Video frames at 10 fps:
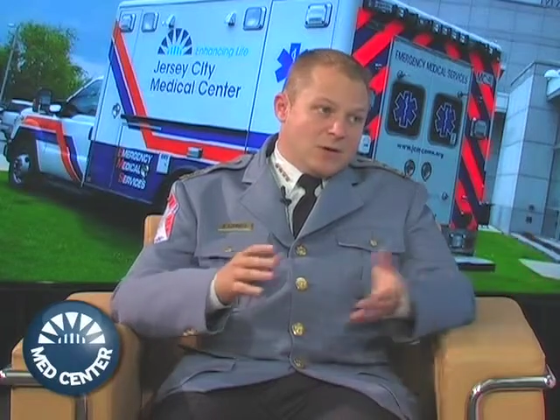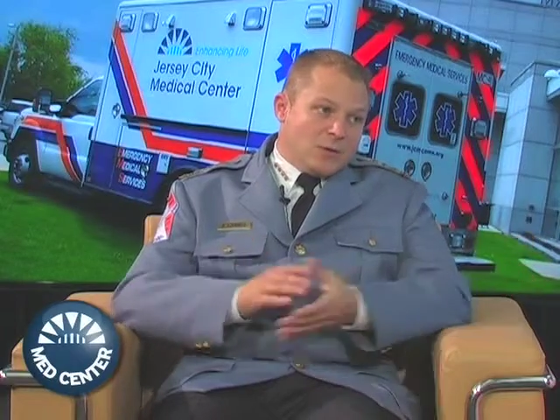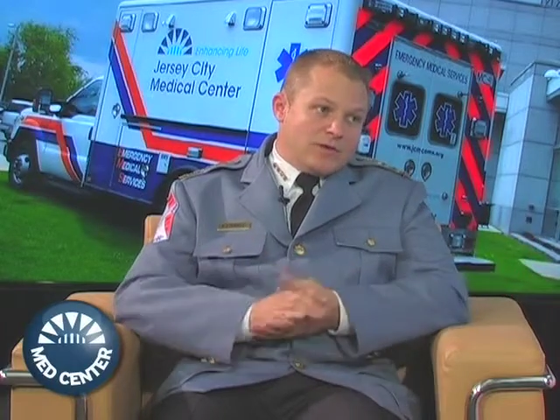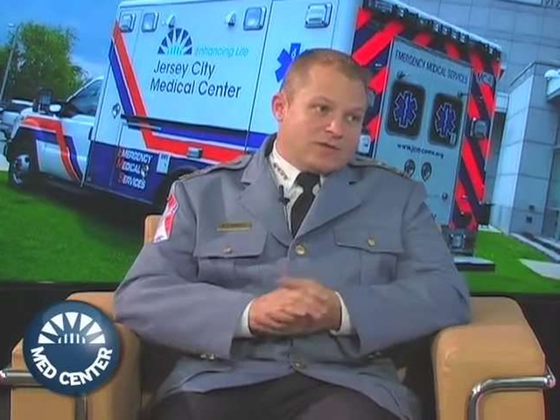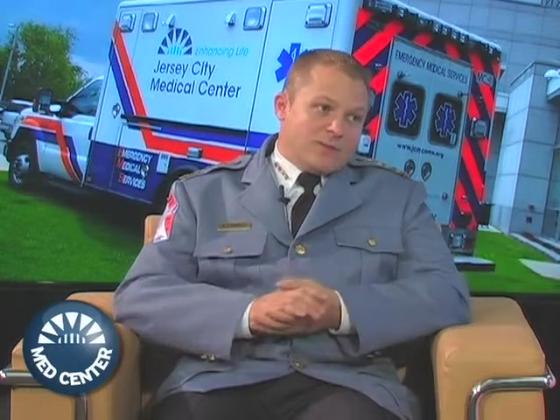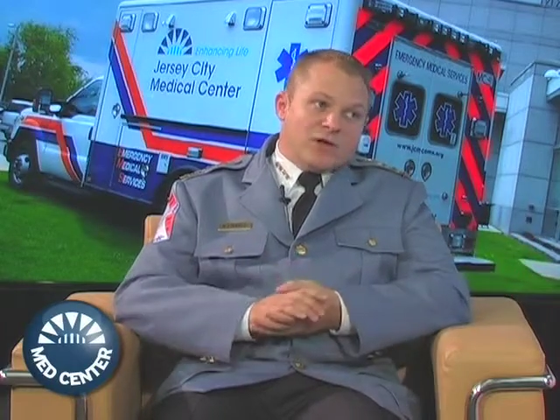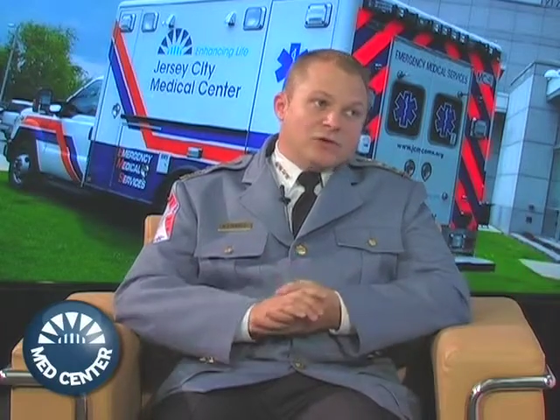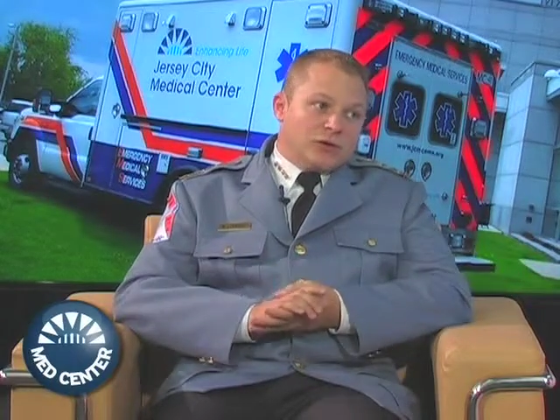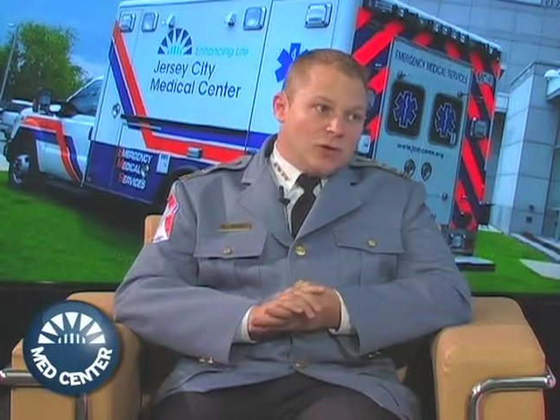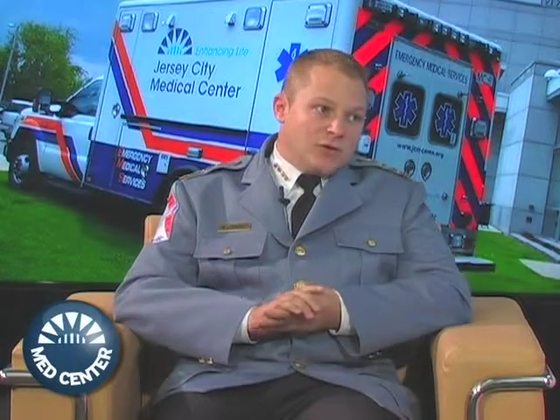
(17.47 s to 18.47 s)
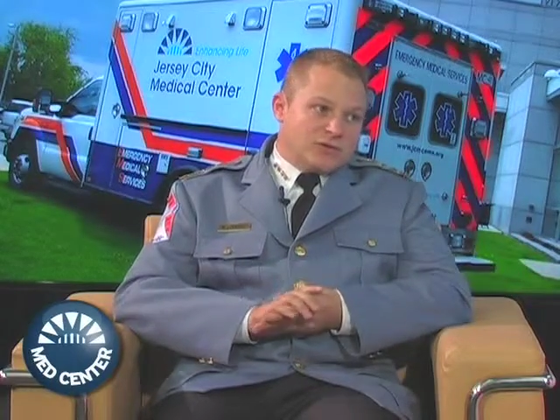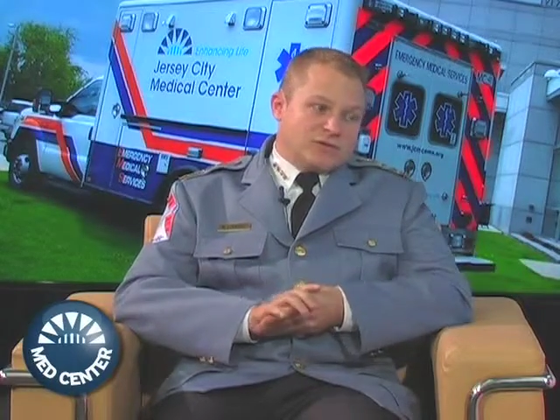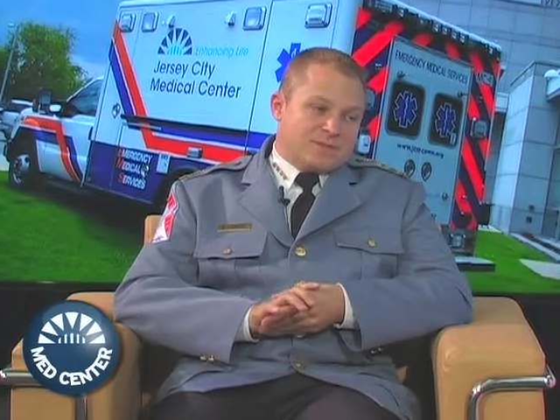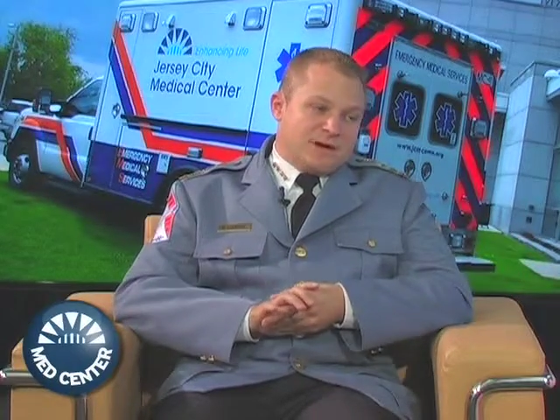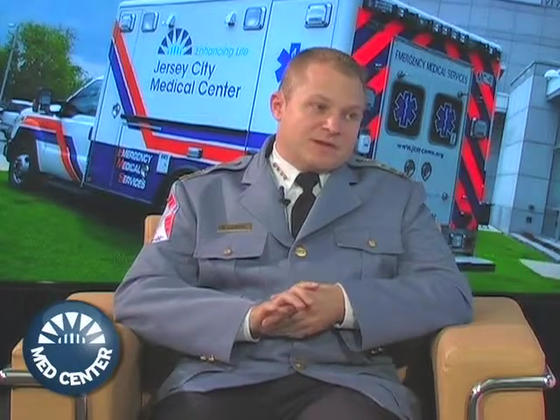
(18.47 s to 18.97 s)
We have some of the lowest
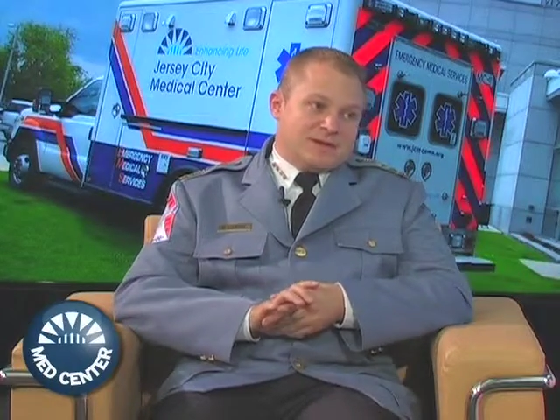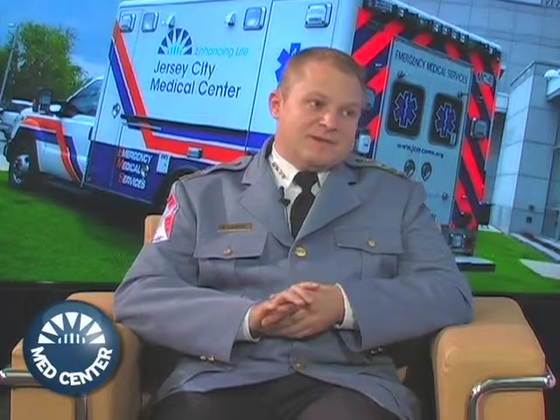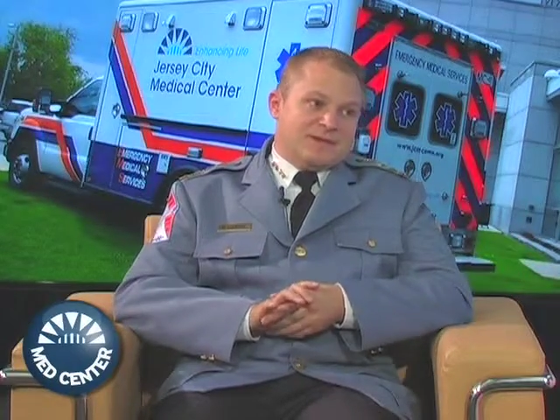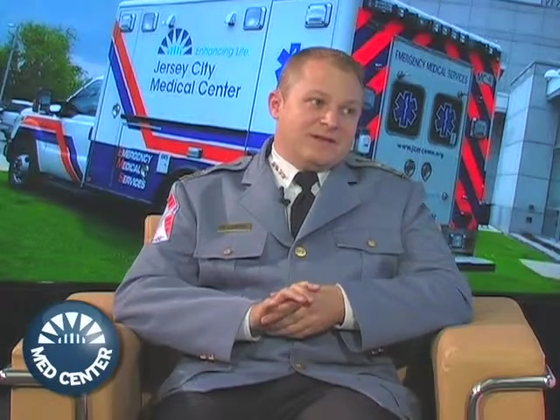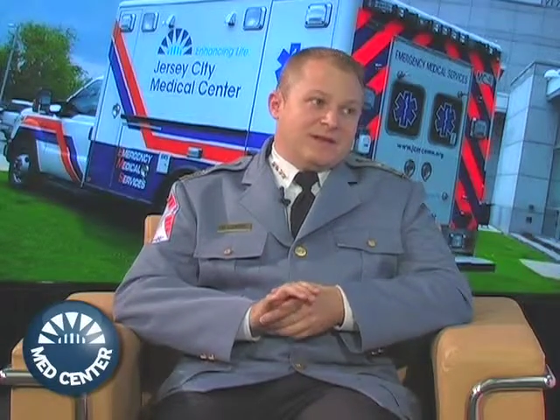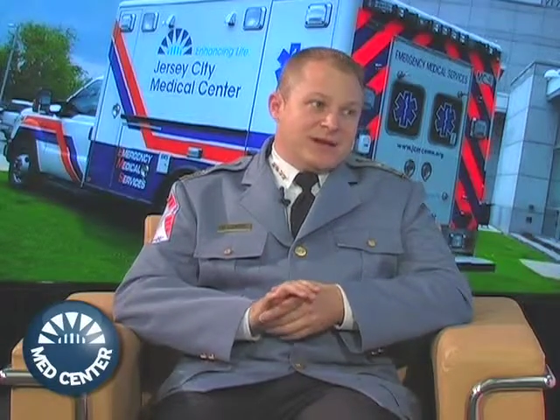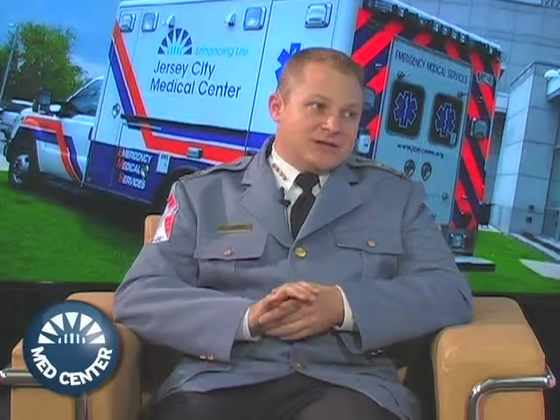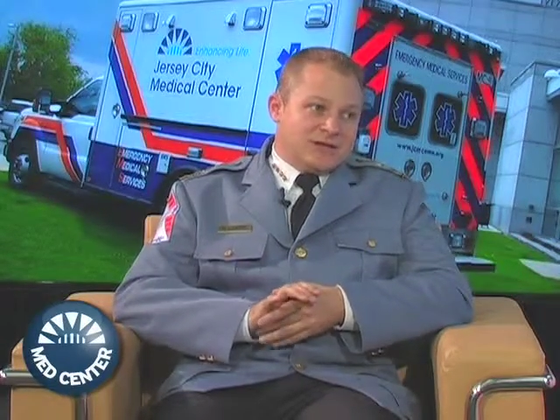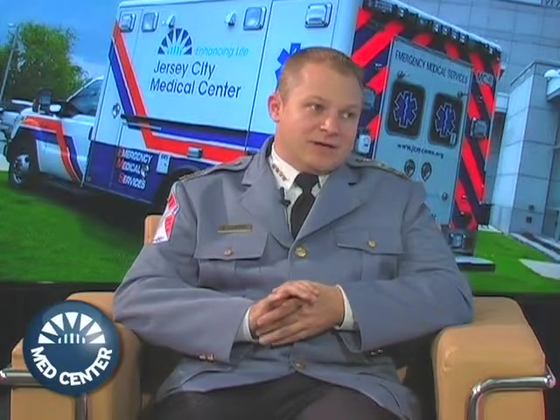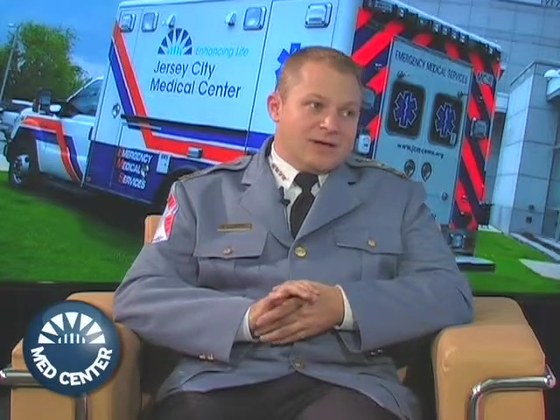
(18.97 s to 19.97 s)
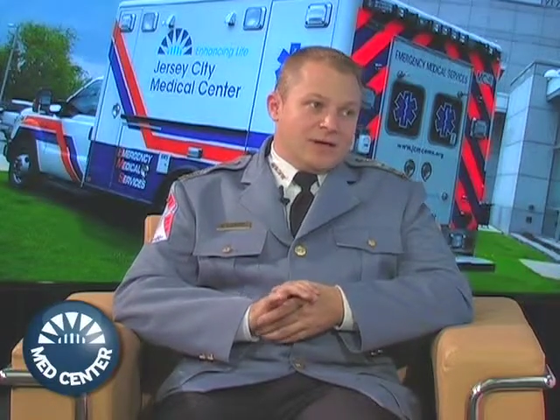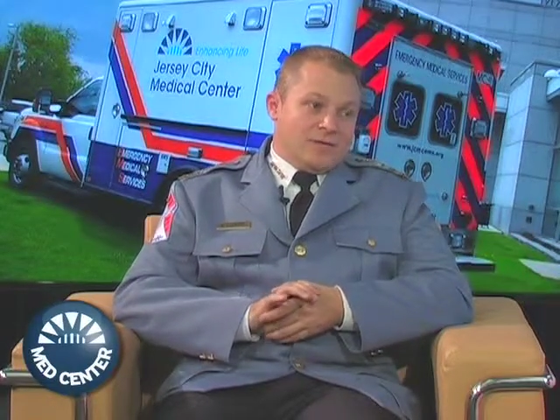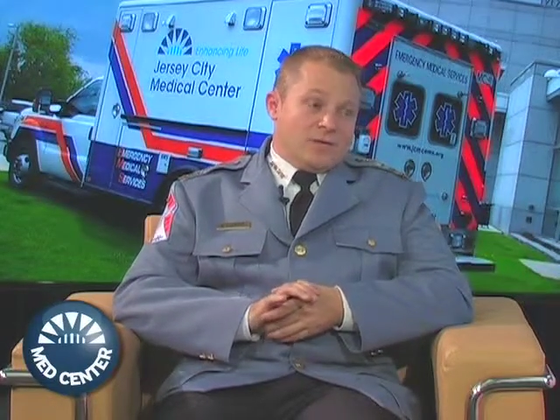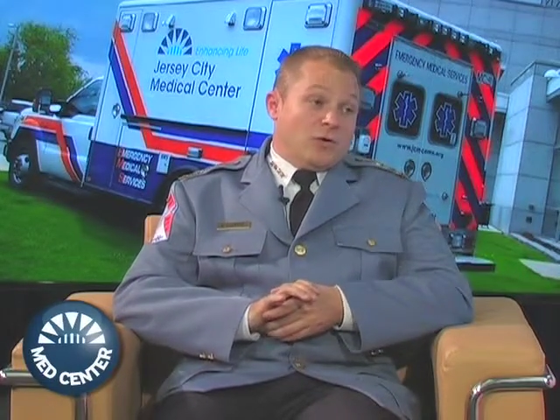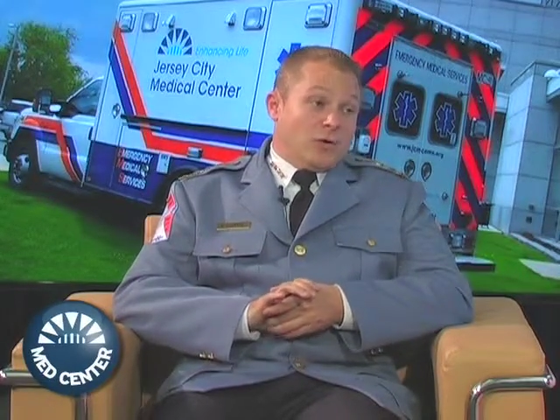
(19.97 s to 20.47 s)
response times in the nation
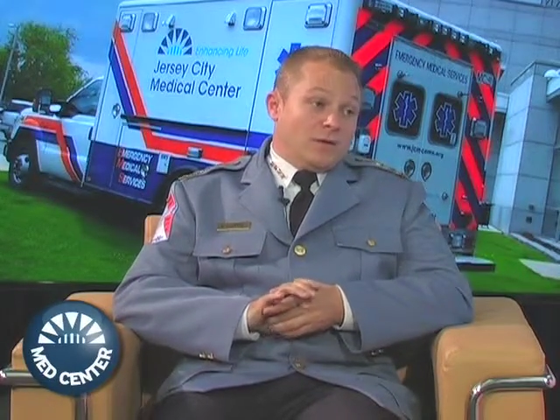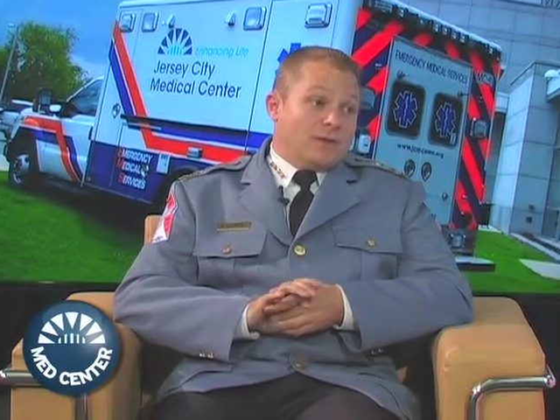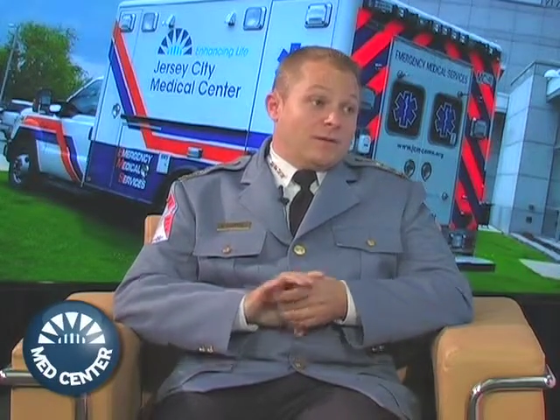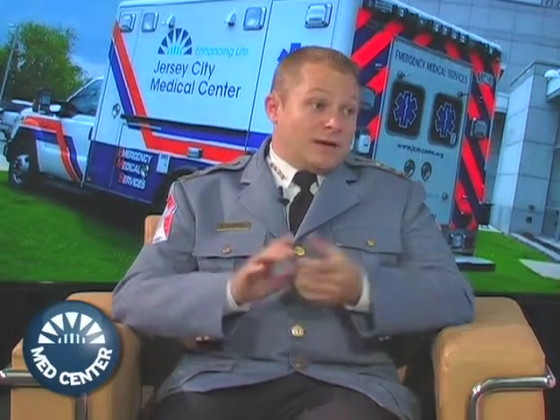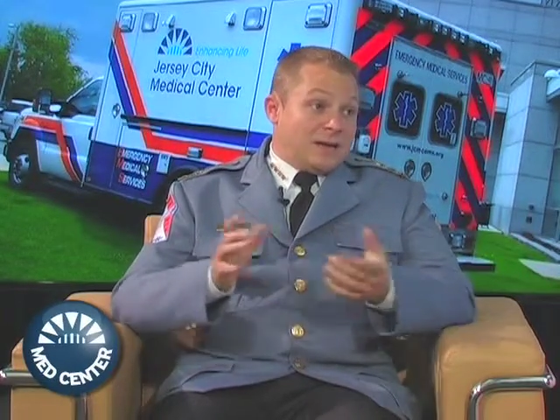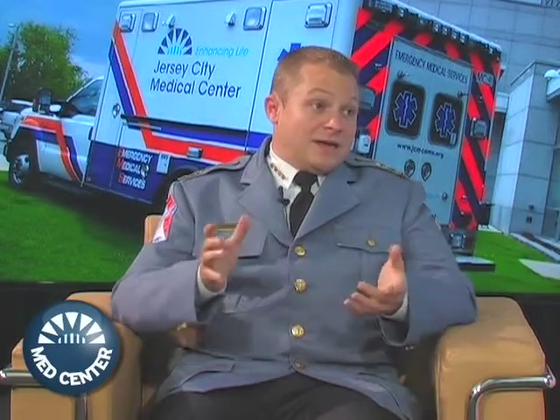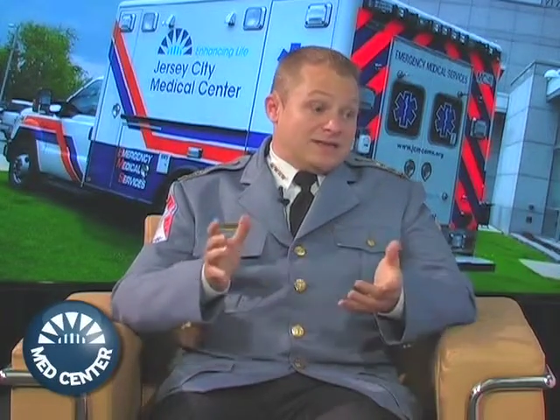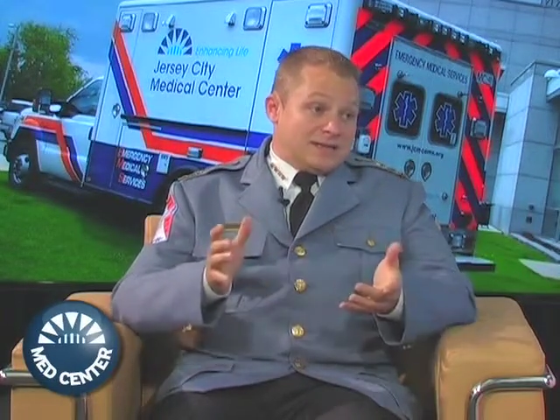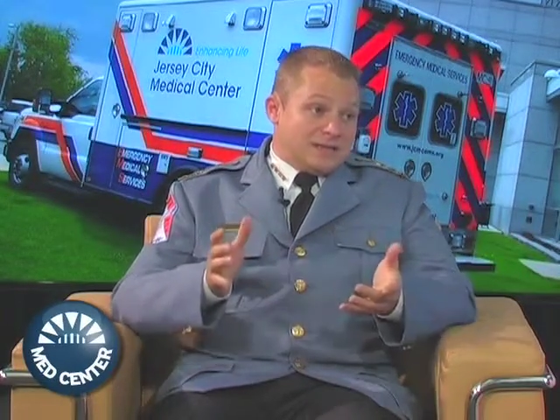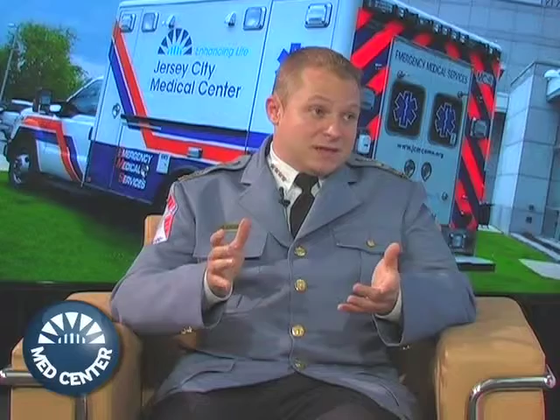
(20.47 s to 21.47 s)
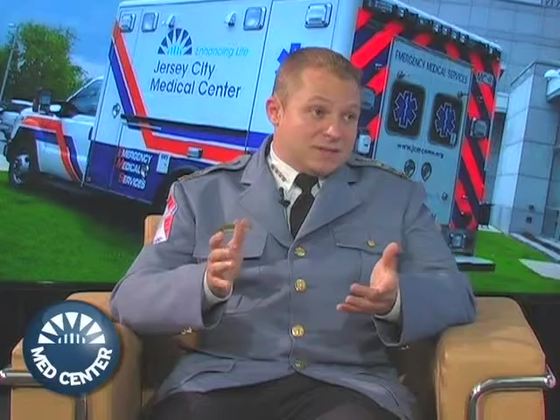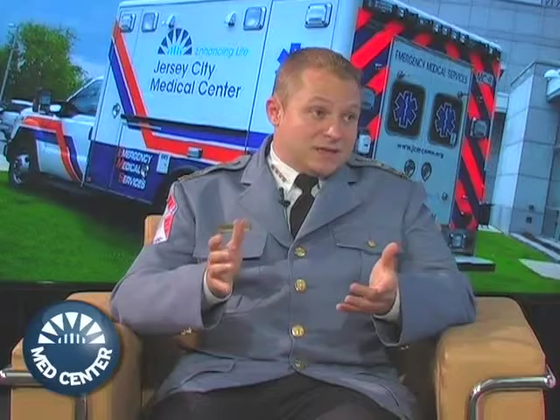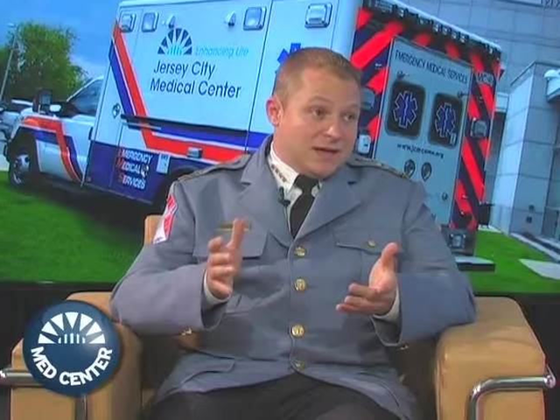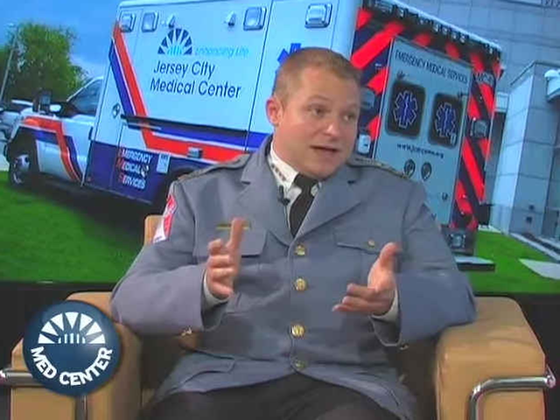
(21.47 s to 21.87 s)
for urban EMS systems.